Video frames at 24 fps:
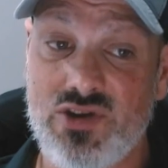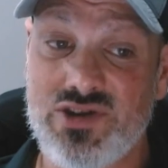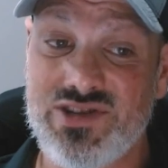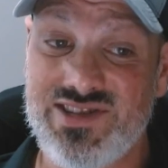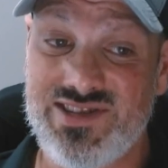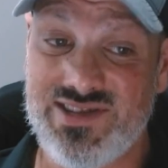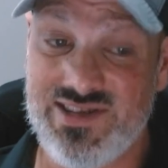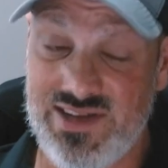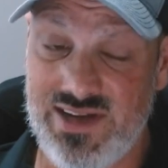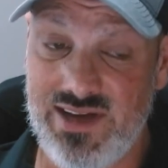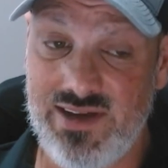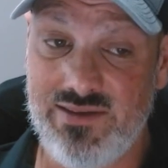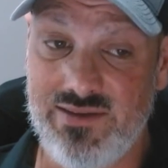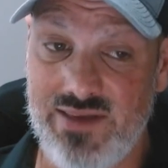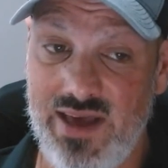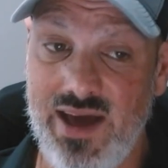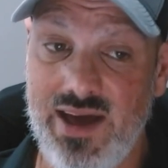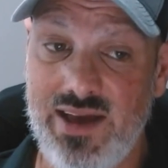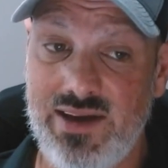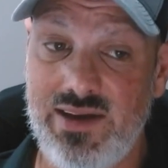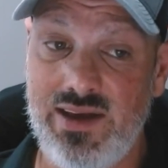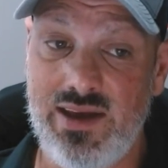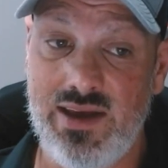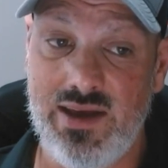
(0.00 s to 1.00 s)
are seeing
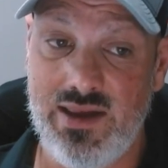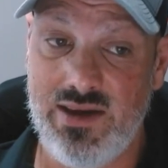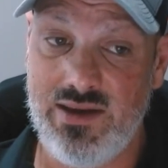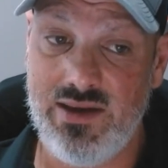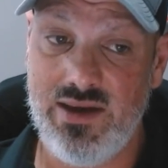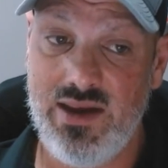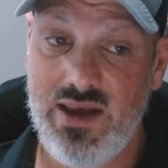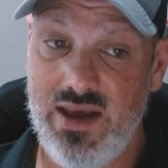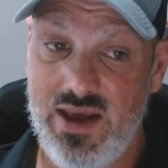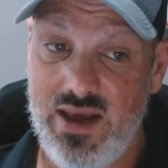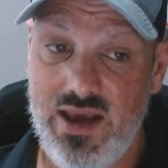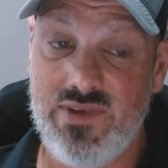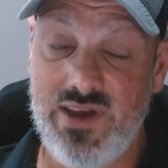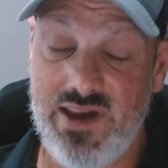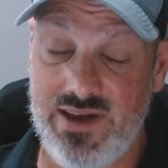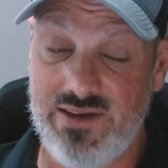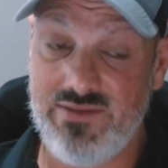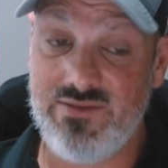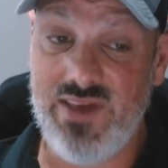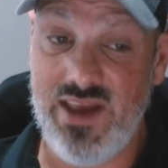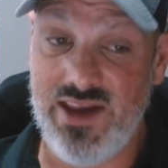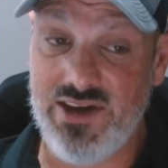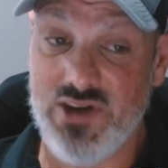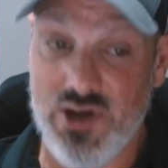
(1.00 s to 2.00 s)
that, and
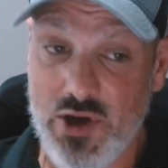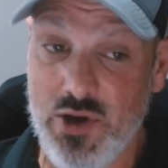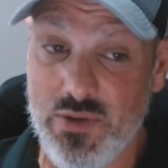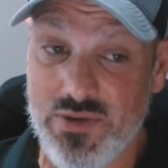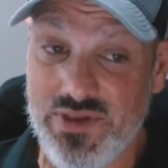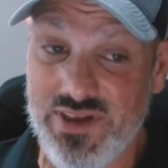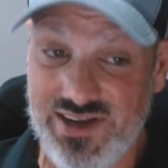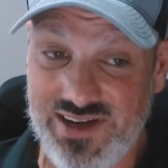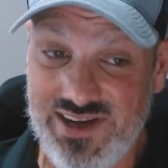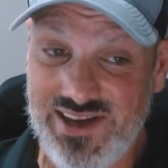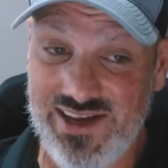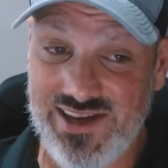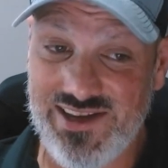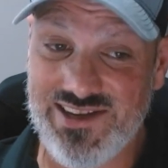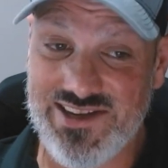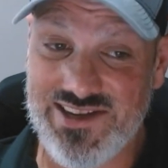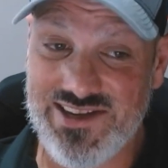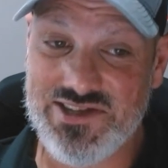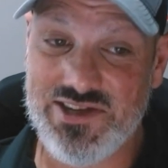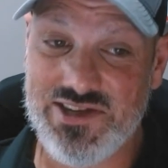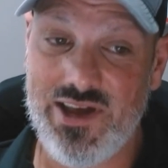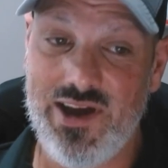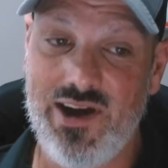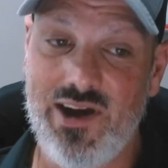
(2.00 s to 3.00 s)
they know the need
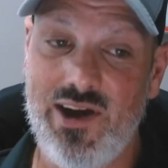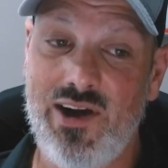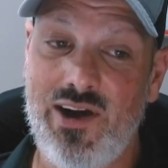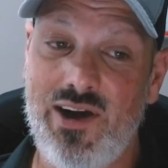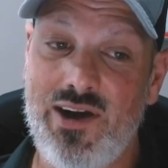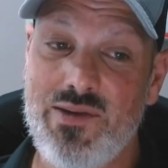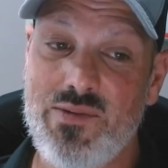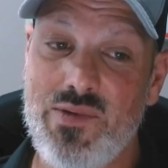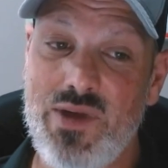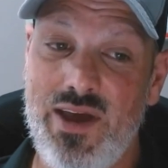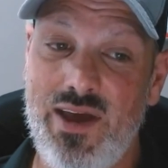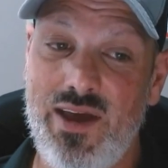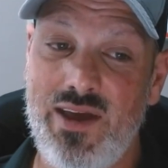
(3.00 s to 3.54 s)
is there.